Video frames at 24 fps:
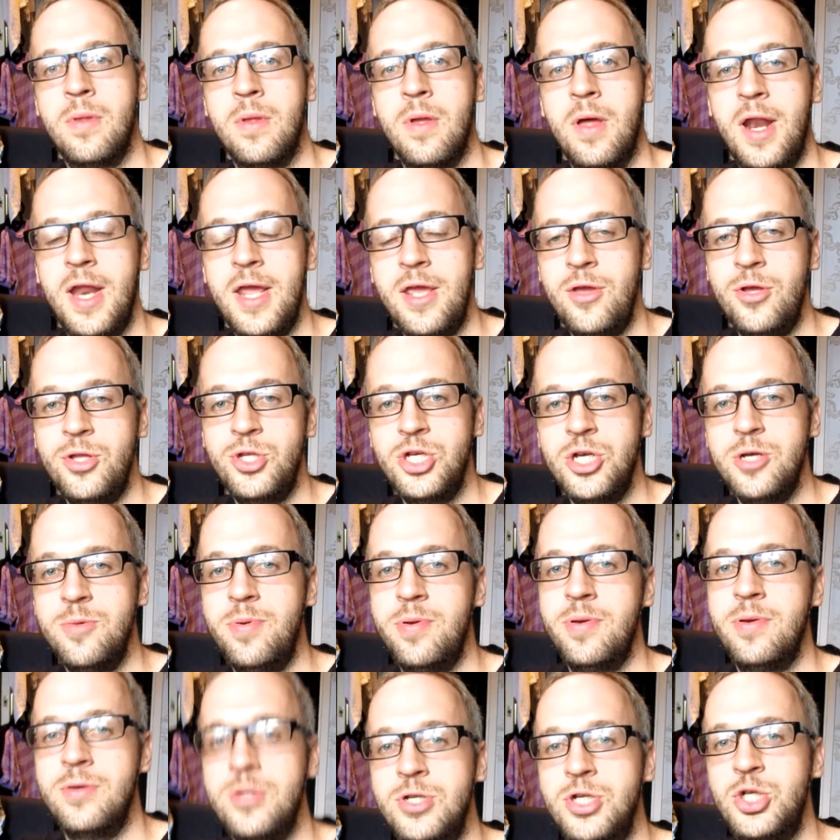Alright YouTube,
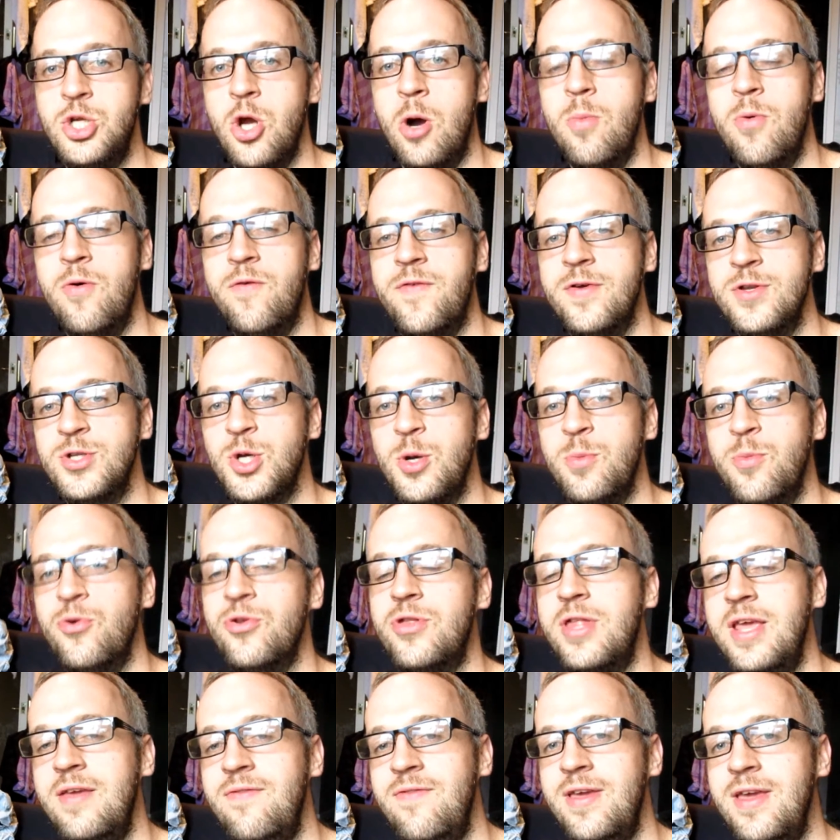it's Johnbo for Johnbo
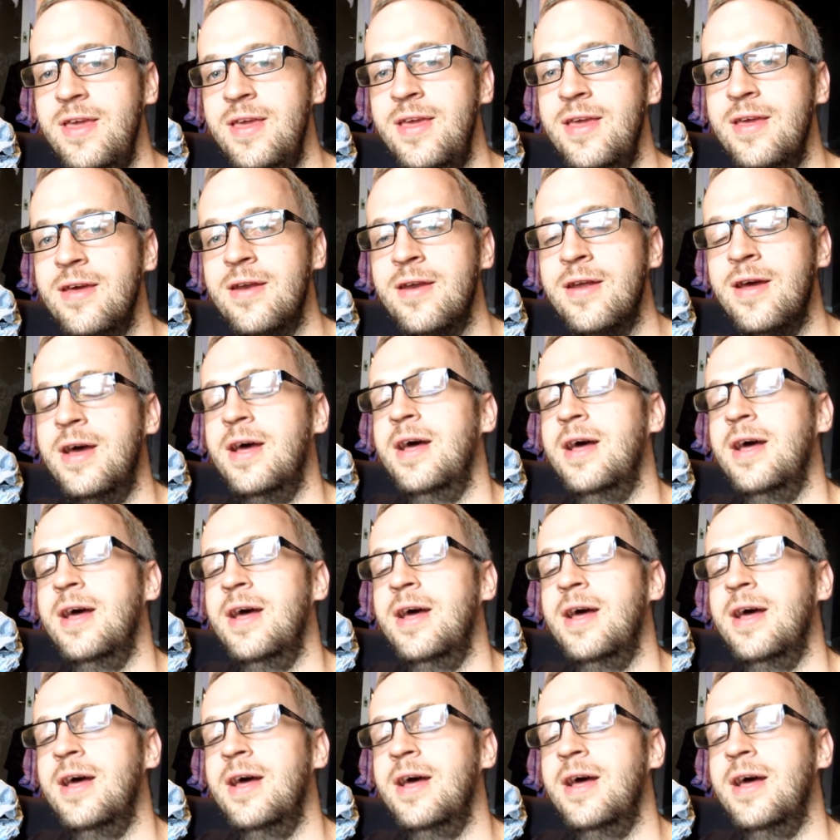TV here.